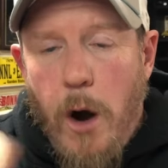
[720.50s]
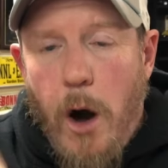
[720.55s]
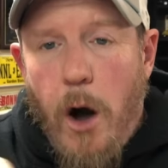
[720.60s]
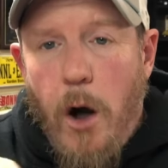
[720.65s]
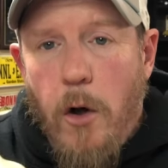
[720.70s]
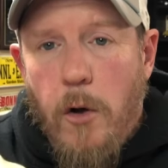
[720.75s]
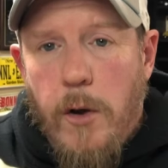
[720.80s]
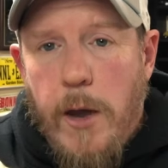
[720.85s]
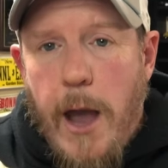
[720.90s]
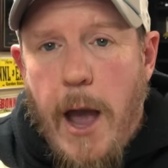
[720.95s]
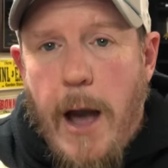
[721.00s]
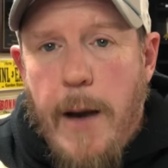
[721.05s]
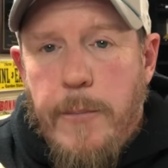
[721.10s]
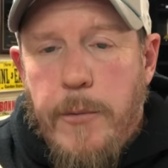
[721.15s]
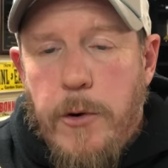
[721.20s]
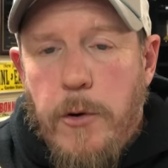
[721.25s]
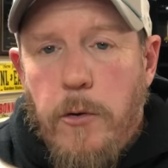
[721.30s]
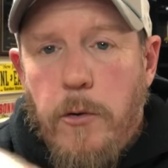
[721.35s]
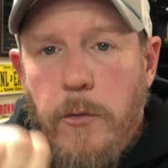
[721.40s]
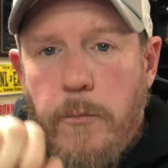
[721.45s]
all
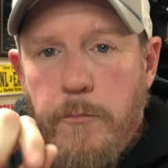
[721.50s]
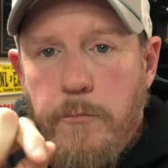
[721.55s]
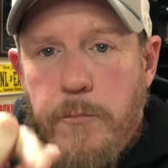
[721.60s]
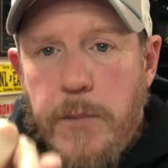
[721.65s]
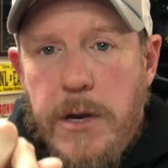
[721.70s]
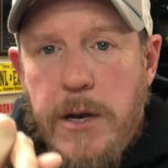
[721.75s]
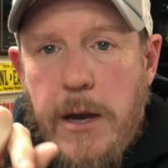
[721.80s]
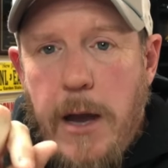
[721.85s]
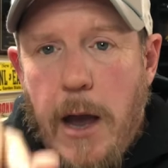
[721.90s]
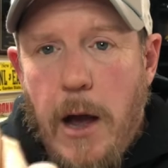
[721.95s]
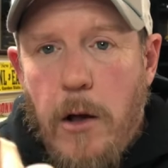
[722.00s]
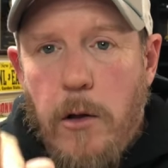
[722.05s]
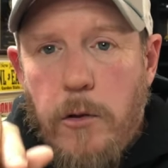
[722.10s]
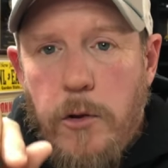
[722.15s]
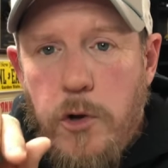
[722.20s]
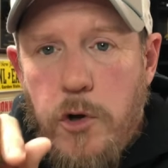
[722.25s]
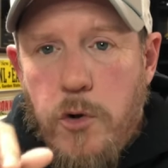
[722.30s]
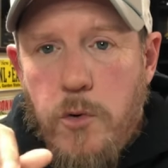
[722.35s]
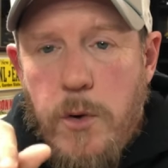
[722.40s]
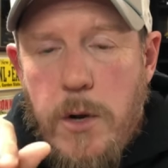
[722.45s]
capital,
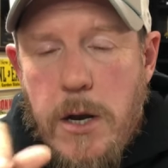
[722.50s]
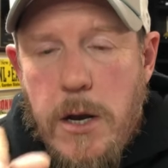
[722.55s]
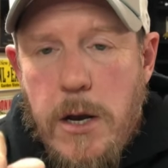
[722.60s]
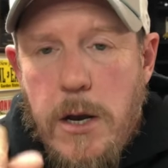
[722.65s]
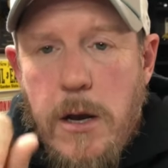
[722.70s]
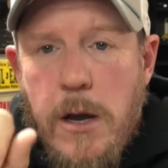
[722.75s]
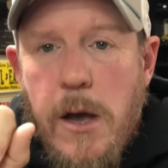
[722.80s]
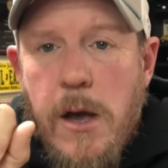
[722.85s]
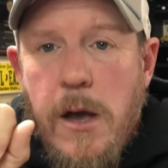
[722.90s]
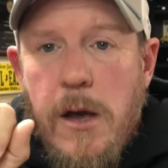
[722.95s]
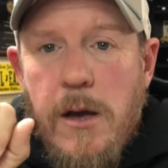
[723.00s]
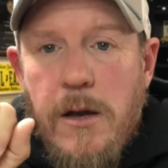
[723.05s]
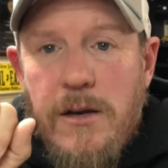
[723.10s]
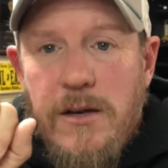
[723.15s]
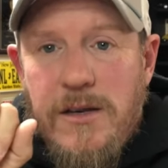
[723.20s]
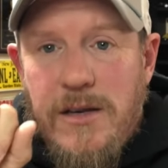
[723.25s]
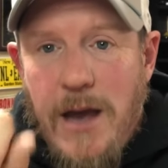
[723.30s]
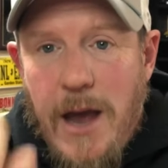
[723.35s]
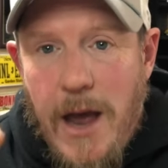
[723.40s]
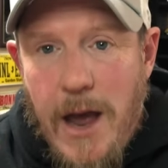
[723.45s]
B-L-U-E,
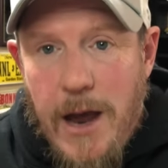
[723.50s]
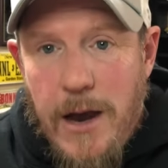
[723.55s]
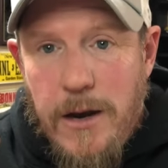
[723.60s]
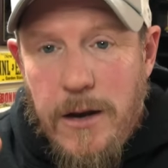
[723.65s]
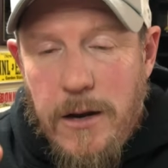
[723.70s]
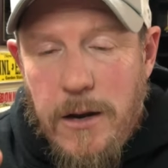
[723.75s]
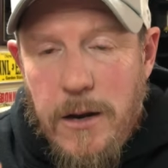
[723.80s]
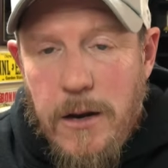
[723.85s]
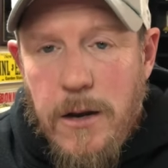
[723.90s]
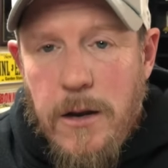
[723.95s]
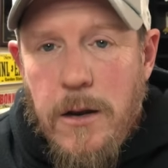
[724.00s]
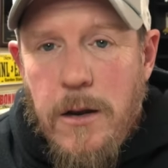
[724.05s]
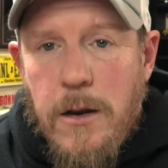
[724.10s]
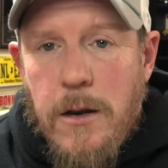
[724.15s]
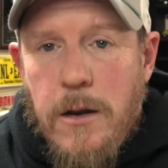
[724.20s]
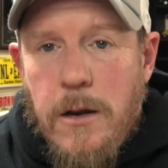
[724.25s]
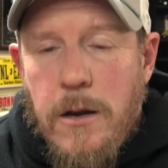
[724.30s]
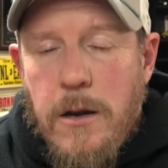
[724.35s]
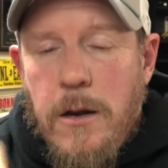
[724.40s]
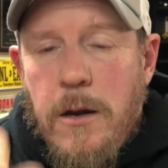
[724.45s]
10,
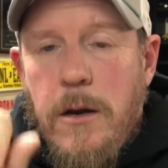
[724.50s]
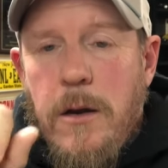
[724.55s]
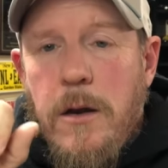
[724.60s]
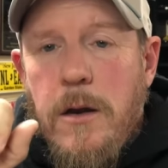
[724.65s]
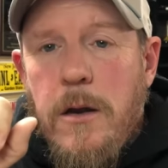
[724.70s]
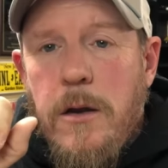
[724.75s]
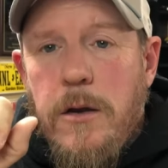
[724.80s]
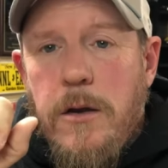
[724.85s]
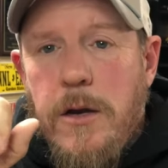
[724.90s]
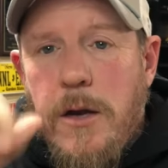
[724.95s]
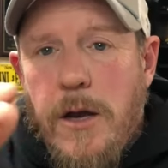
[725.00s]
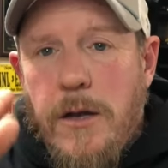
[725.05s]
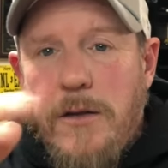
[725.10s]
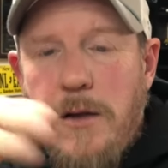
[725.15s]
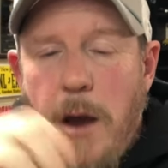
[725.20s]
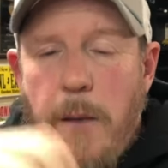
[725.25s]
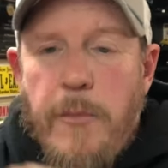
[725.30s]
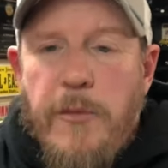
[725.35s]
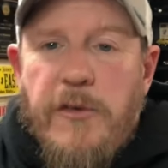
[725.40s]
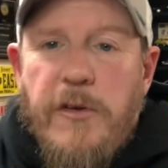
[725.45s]
you get
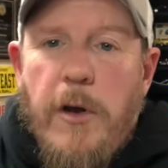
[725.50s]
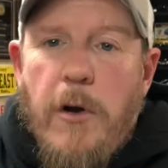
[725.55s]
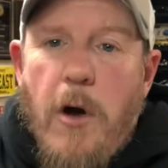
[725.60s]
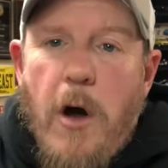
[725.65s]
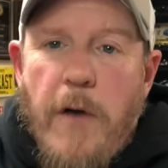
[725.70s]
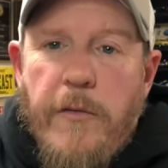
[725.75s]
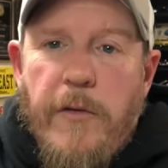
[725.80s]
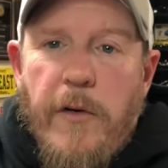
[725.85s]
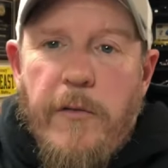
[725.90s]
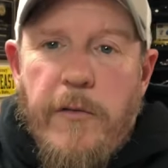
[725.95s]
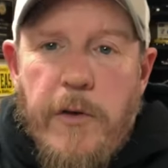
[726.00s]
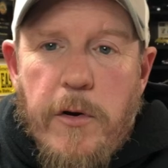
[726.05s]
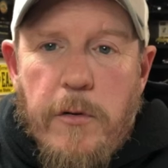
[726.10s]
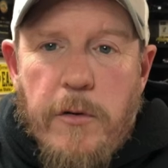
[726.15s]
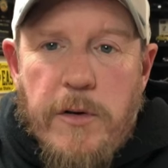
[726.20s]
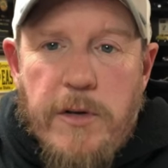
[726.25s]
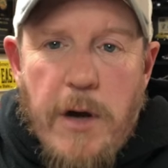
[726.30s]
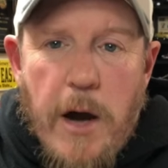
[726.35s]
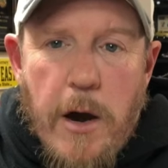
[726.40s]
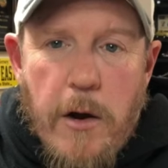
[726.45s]
10% off of your
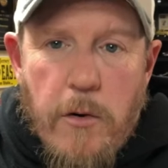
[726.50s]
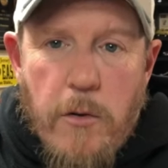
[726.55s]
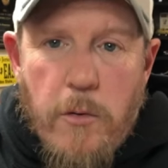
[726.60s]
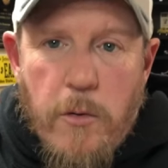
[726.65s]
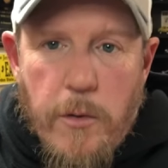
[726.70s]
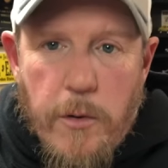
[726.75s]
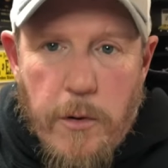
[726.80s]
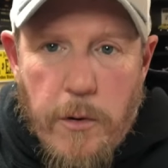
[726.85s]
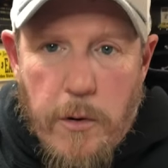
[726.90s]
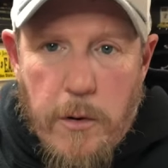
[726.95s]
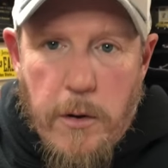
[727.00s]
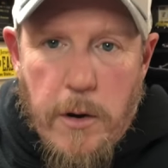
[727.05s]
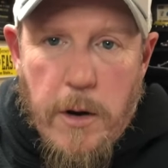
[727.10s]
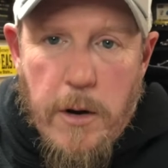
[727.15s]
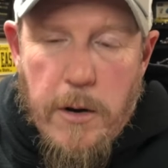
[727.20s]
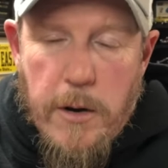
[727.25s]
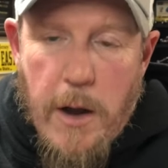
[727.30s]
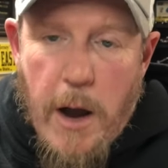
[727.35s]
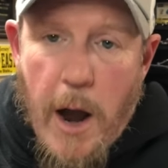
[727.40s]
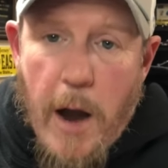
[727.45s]
entire order.
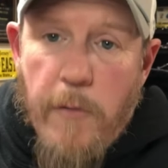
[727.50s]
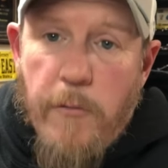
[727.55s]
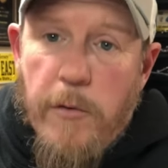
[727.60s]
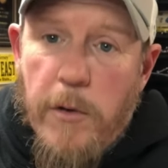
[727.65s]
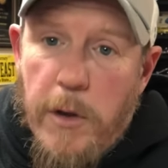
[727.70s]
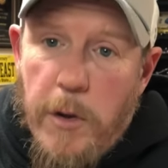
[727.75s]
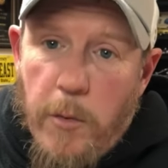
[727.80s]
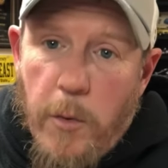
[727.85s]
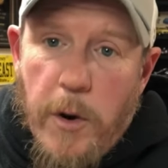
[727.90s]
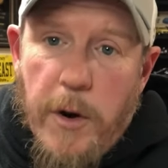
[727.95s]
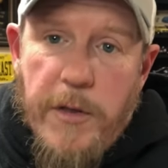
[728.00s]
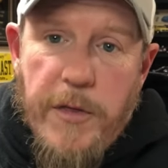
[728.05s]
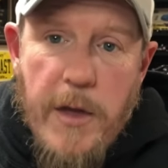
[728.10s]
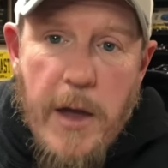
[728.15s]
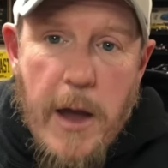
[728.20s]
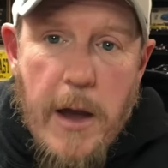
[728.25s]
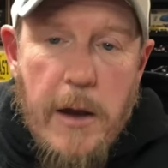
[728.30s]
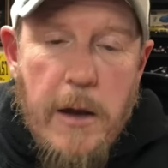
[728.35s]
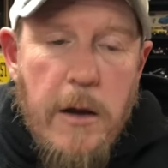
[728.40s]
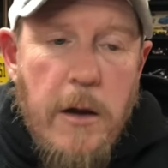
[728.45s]
And I really want to
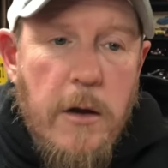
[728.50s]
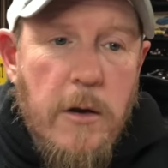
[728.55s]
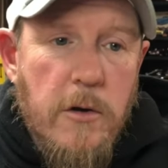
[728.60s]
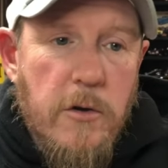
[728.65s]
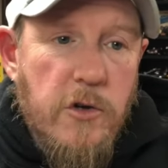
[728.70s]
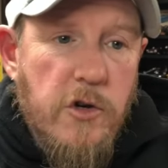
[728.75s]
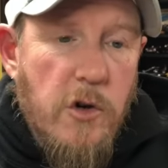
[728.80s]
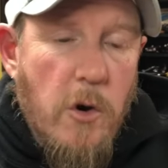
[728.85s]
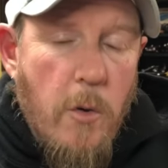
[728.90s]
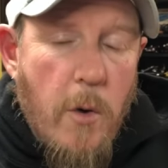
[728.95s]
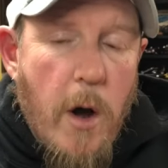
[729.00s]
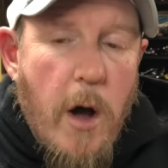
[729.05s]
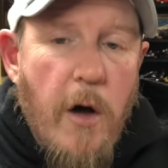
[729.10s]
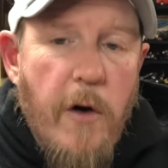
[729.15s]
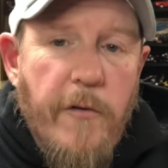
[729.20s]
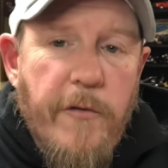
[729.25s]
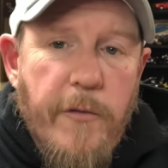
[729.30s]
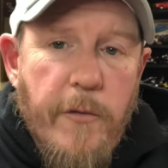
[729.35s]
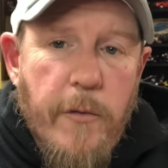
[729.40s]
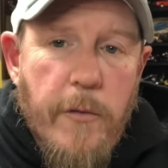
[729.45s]
thank
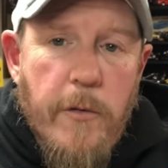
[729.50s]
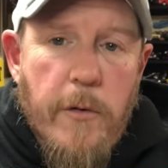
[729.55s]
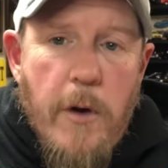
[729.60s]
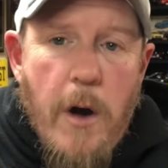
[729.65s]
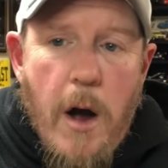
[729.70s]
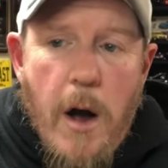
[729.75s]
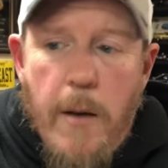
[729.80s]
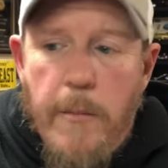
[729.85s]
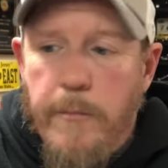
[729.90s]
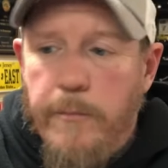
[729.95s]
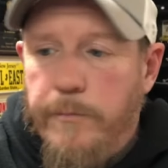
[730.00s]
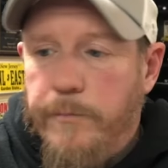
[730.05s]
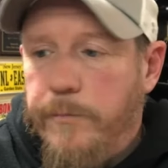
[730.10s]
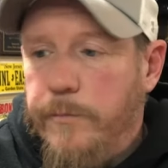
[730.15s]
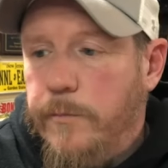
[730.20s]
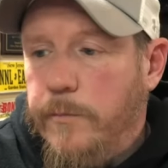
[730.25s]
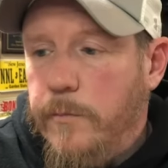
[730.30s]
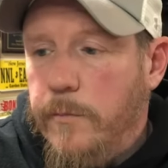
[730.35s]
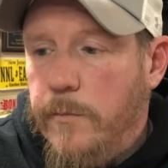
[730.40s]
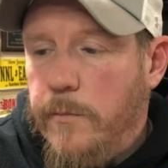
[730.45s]
Joel for
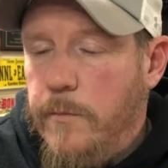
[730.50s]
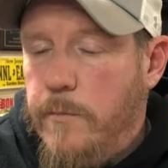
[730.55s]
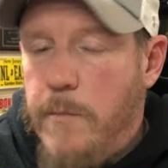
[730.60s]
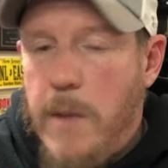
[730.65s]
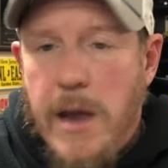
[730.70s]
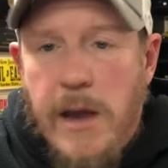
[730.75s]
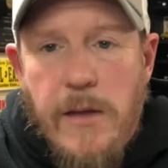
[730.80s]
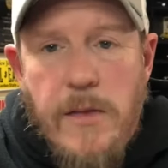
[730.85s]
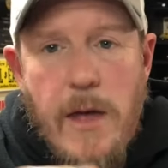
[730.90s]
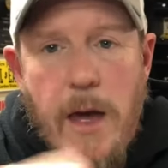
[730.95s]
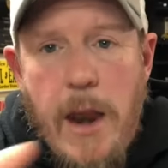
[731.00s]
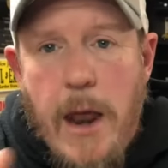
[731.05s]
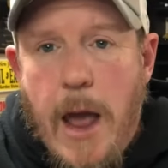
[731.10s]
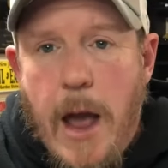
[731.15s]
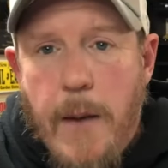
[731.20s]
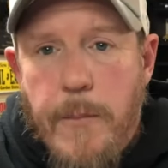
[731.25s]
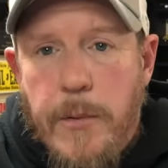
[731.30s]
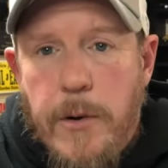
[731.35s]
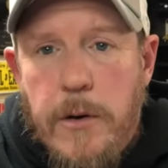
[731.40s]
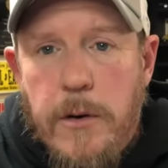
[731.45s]
making that
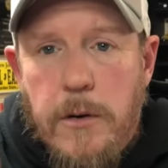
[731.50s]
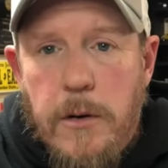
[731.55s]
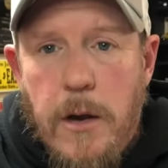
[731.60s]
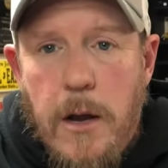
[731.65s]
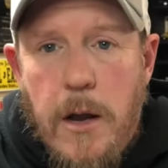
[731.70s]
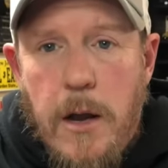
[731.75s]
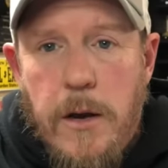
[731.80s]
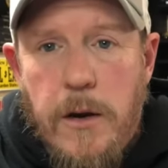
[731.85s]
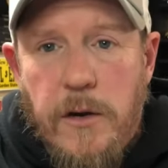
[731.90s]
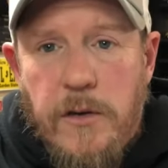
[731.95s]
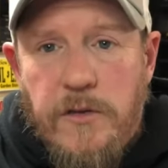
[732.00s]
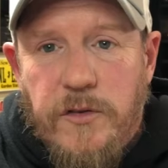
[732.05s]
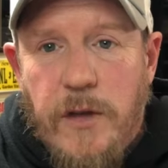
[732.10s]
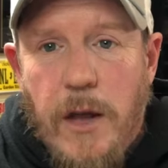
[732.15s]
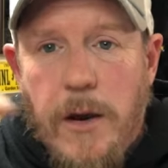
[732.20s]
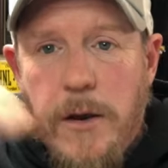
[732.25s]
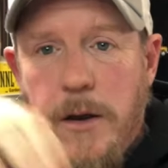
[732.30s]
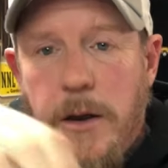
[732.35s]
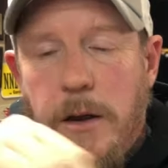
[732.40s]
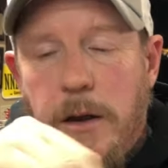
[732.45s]
happen and
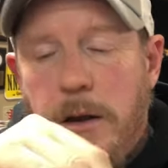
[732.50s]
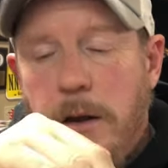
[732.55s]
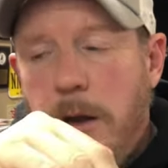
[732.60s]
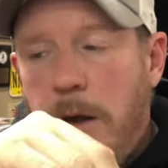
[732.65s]
extending